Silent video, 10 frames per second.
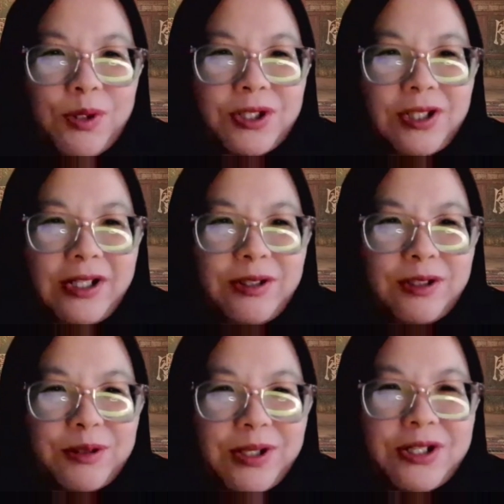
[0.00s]
which led
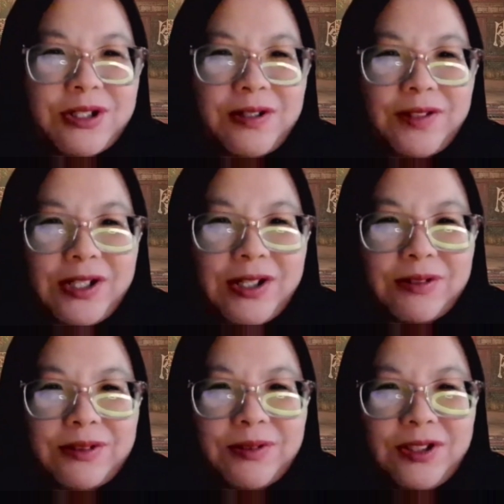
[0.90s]
to the creation of the
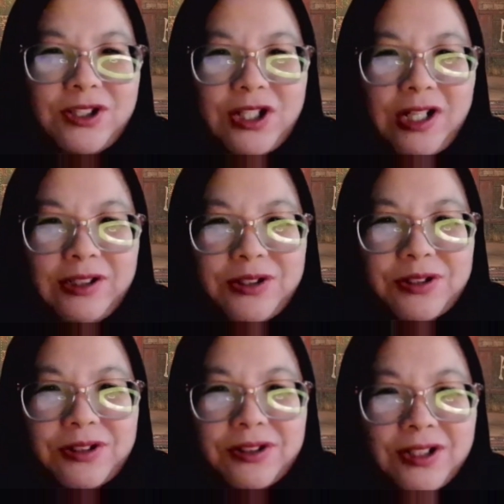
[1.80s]
character, the
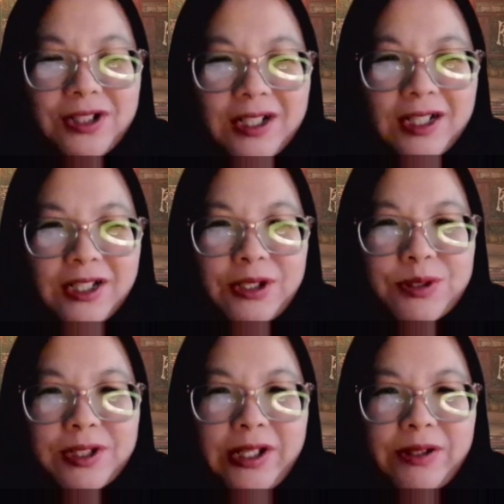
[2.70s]
Challenger.
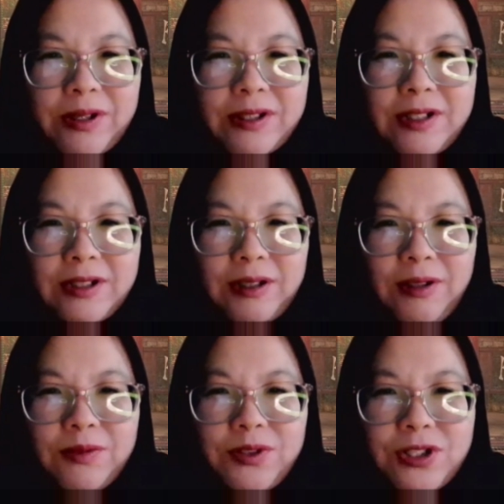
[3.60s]
Years later, as an
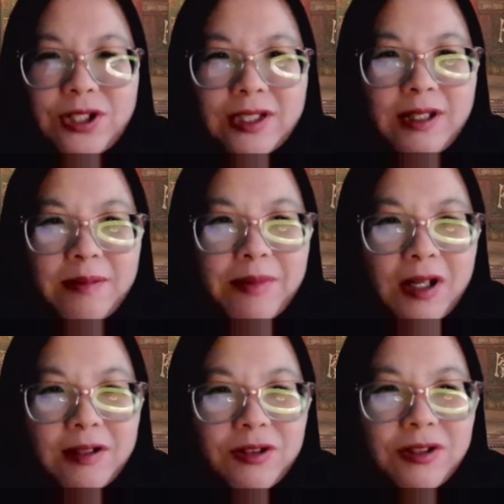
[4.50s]
adult, Jesse
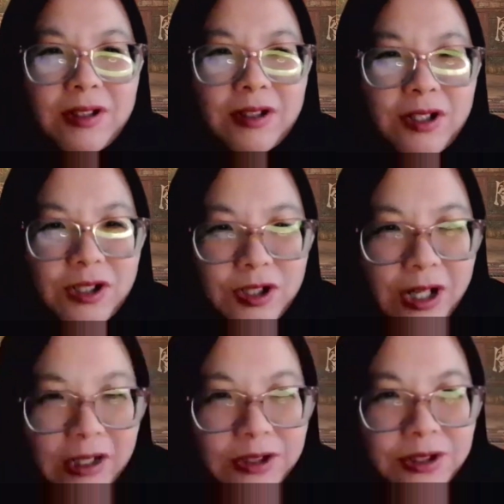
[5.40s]
imagined the
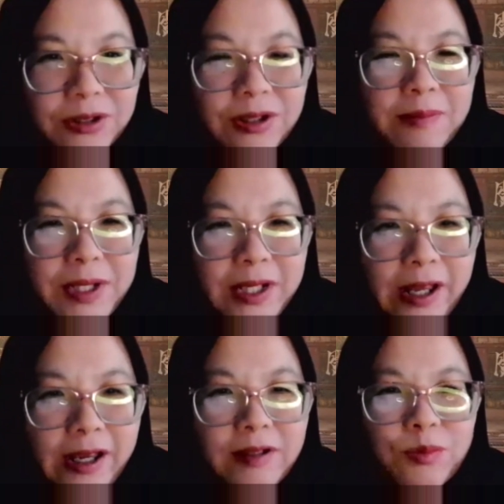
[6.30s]
Challenger and
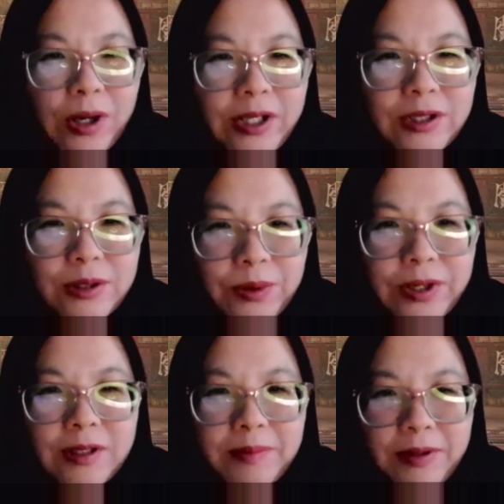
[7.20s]
began writing
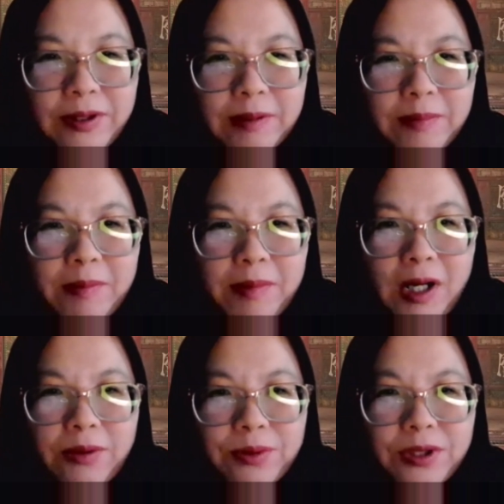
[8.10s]
stories about him,
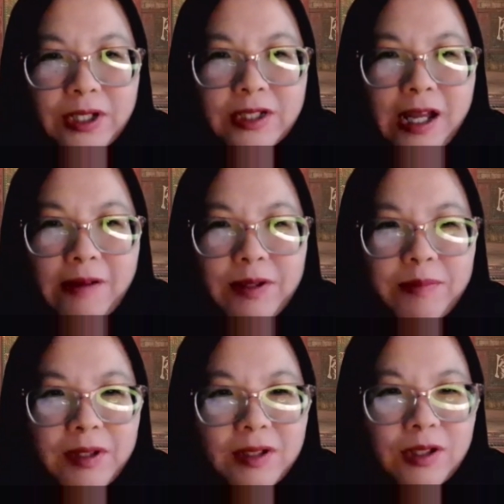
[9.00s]
among other things,
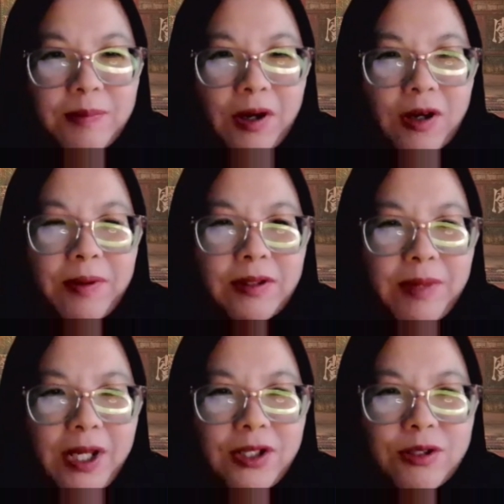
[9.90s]
having been inspired by the
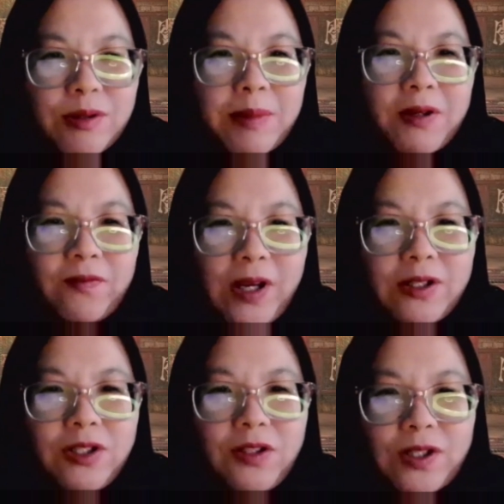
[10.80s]
mainstreaming of
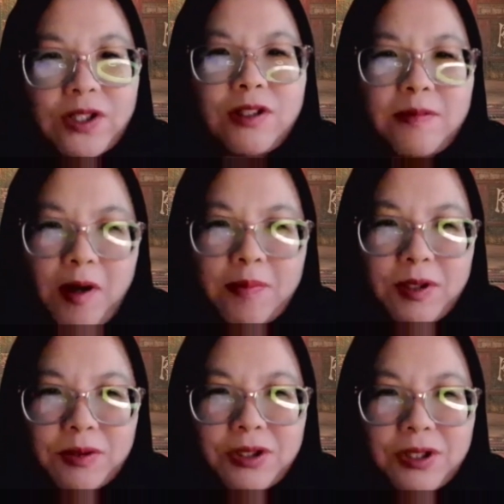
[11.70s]
fantasy fiction and pop
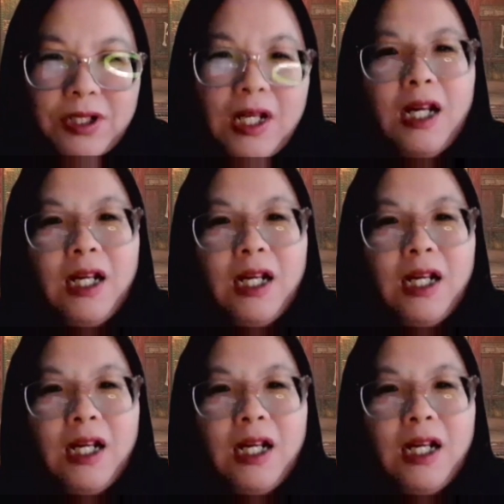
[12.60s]
culture.